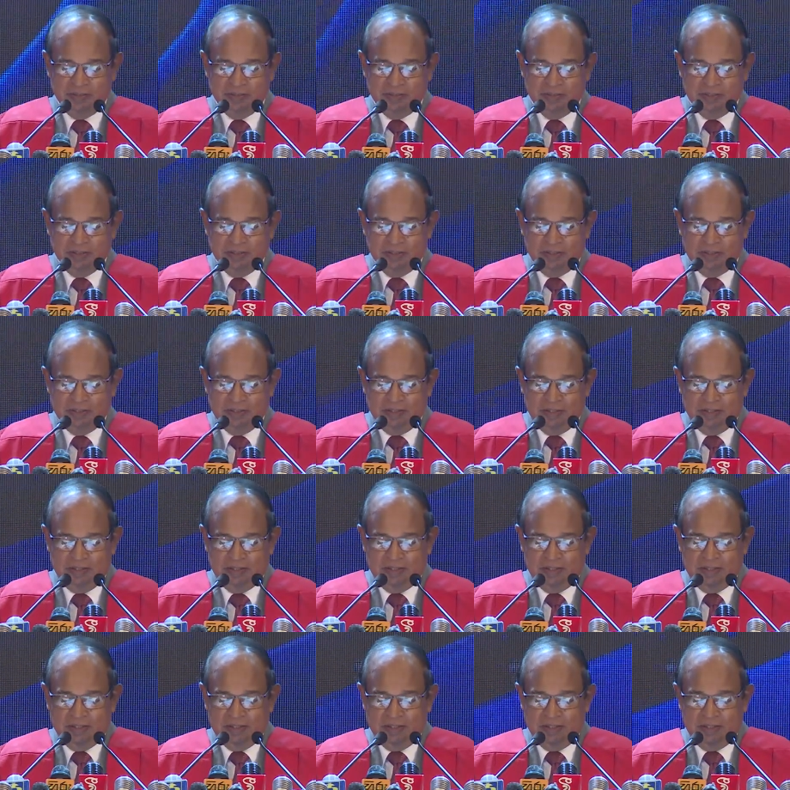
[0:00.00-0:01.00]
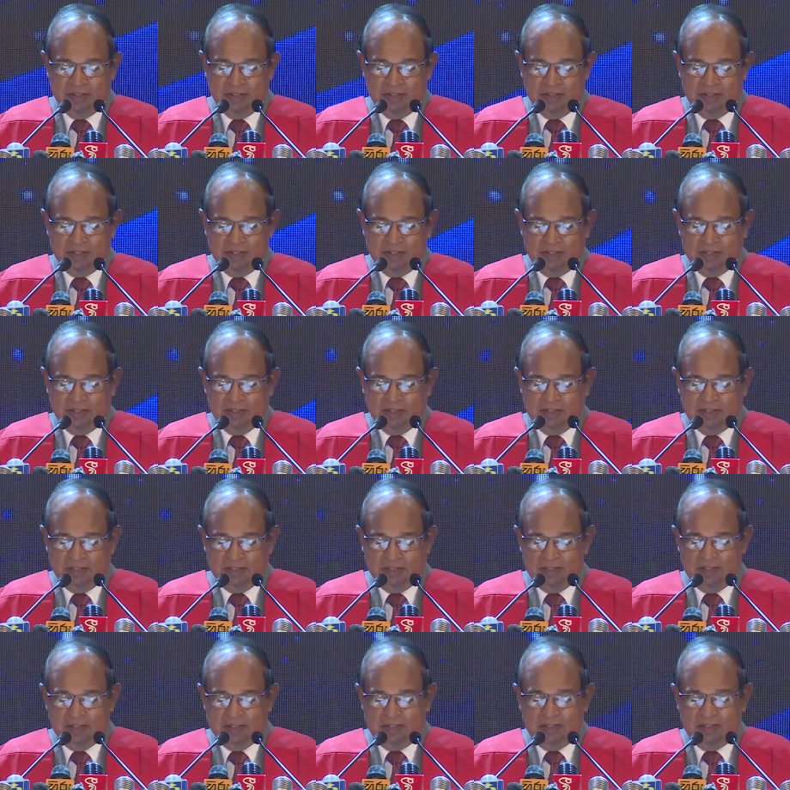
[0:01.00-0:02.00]

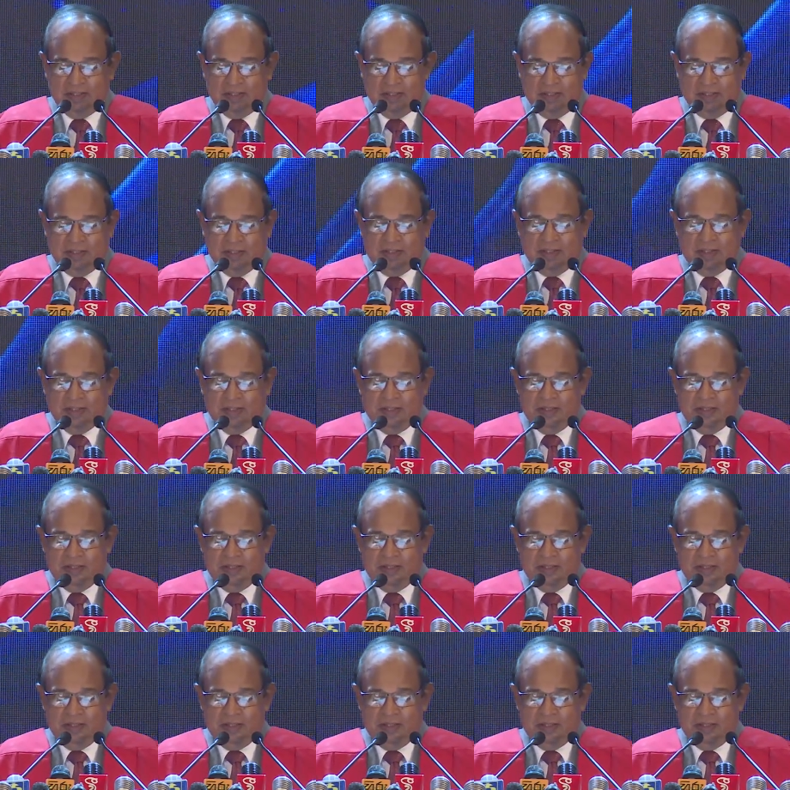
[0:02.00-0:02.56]
[no speech]